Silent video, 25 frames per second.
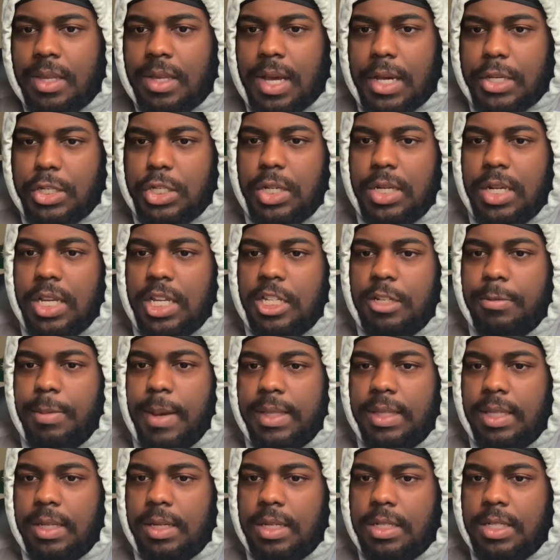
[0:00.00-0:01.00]
I should have
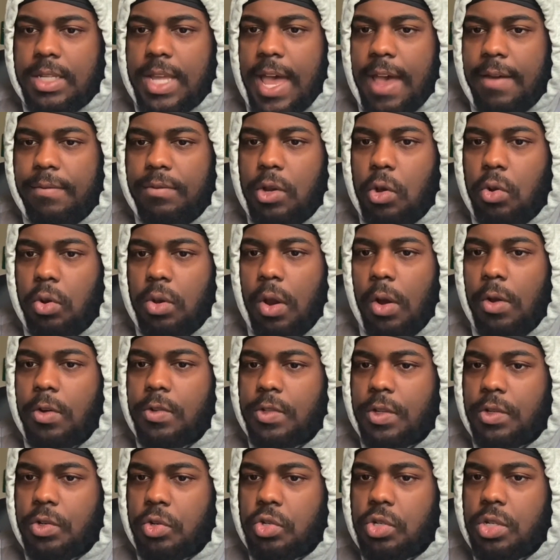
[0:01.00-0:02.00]
expected this. I have no
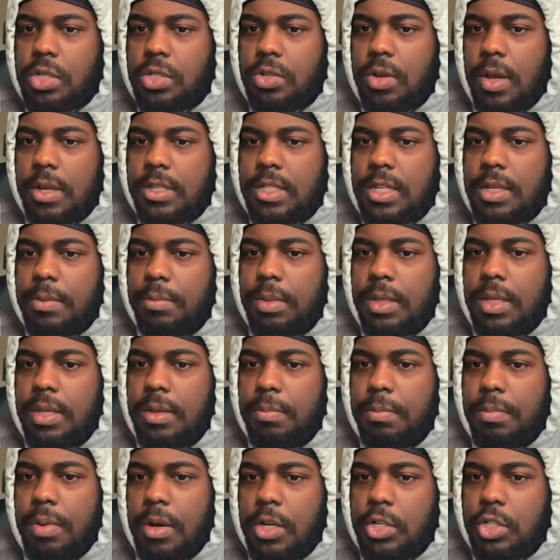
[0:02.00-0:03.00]
curse energy, so I simply
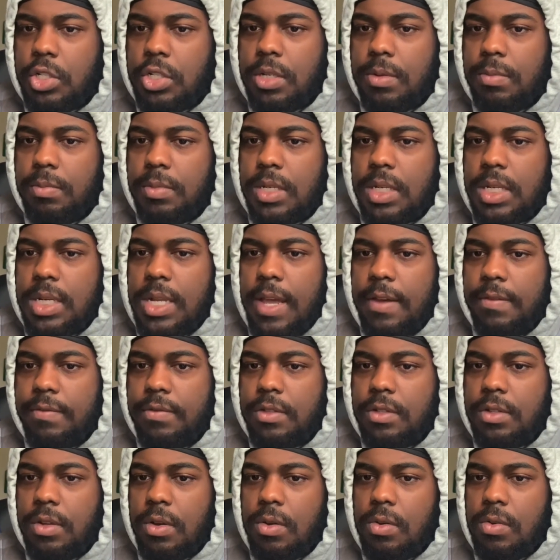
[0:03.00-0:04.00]
punched him to death,
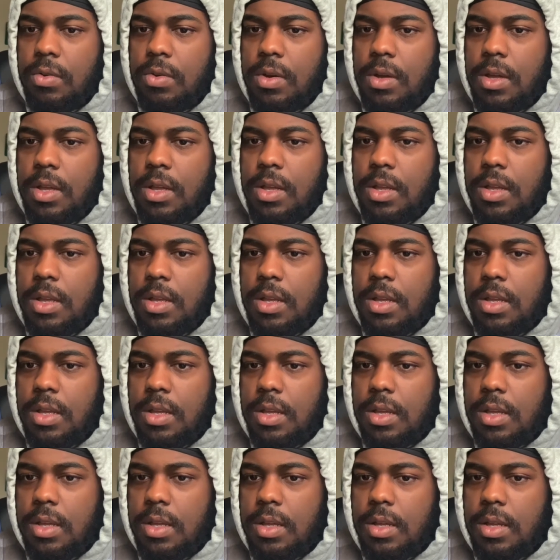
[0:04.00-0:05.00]
so
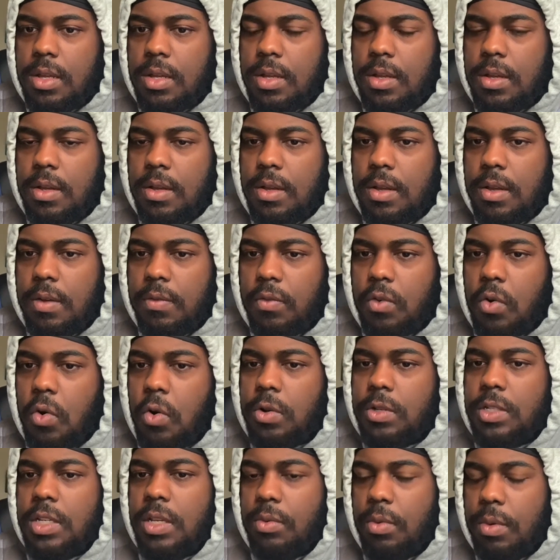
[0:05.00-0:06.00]
of
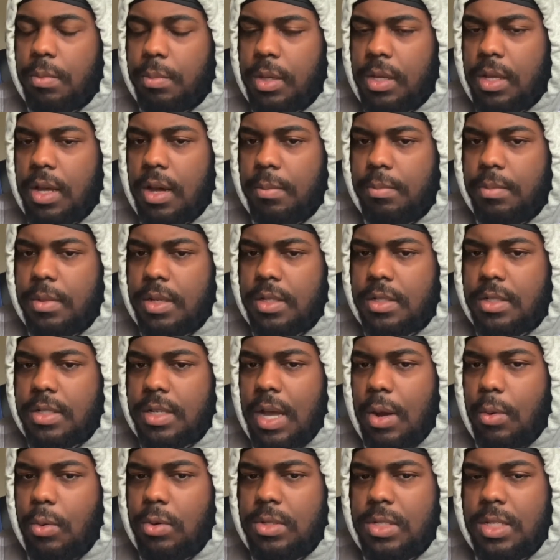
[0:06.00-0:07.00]
course he would become this.
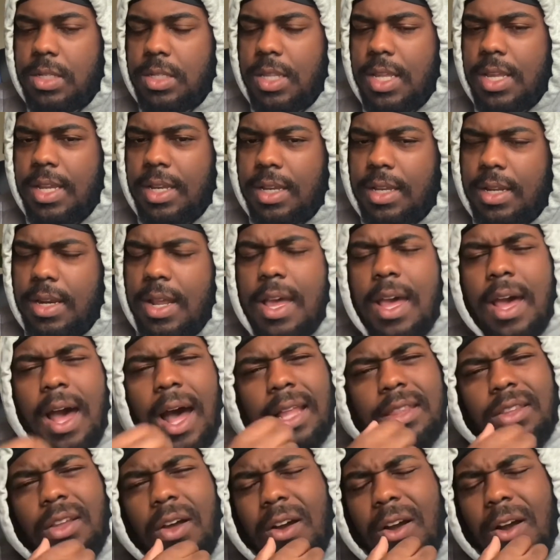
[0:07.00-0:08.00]
I wasn't thinking.
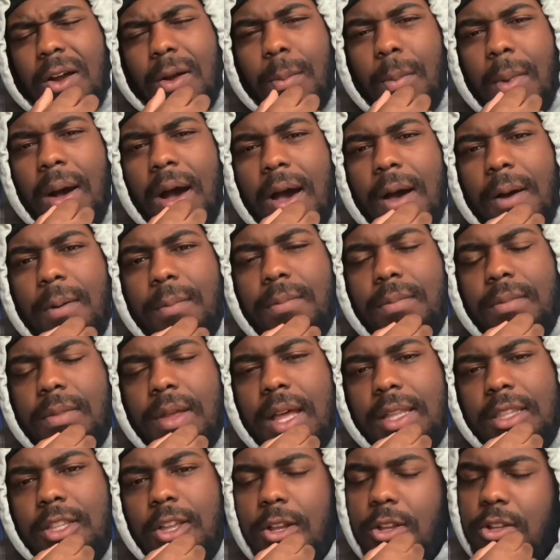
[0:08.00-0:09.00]
I thought it
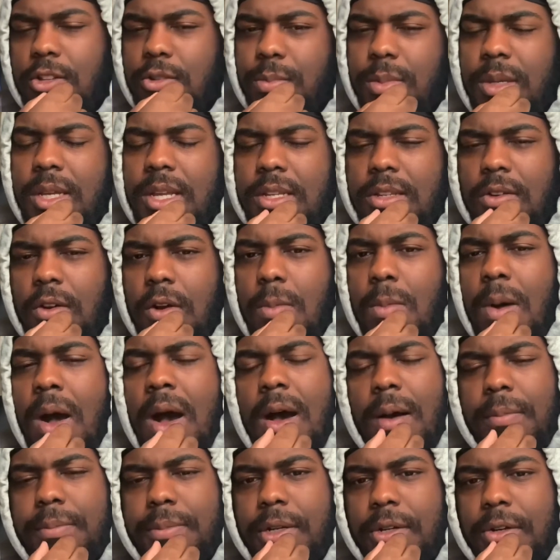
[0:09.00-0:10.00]
was because of her
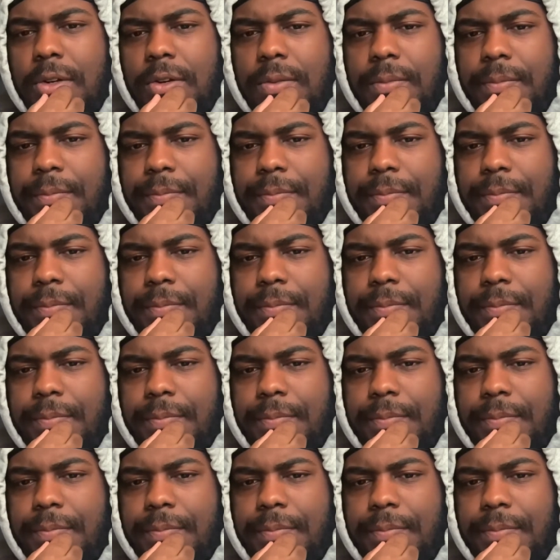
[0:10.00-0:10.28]
mom, though.